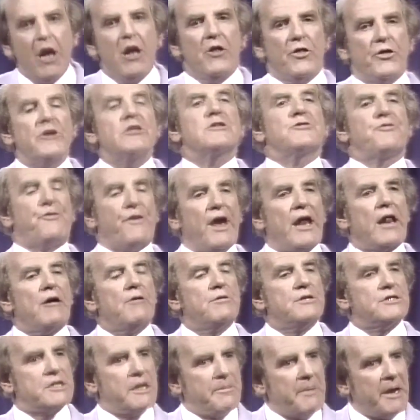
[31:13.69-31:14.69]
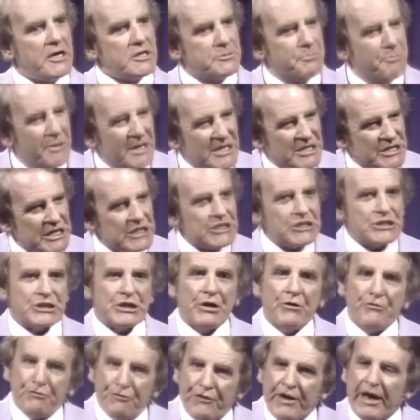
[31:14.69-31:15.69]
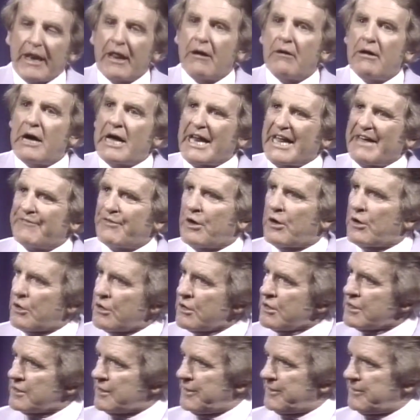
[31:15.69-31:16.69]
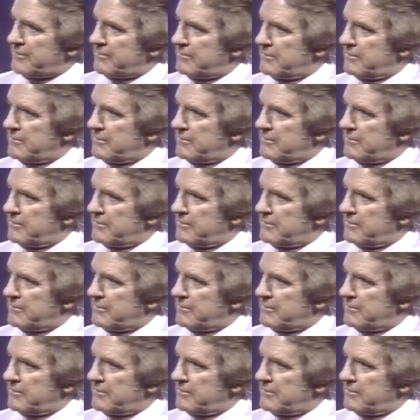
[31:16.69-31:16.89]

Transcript: This fellow was the most persistent fellow I'd ever heard.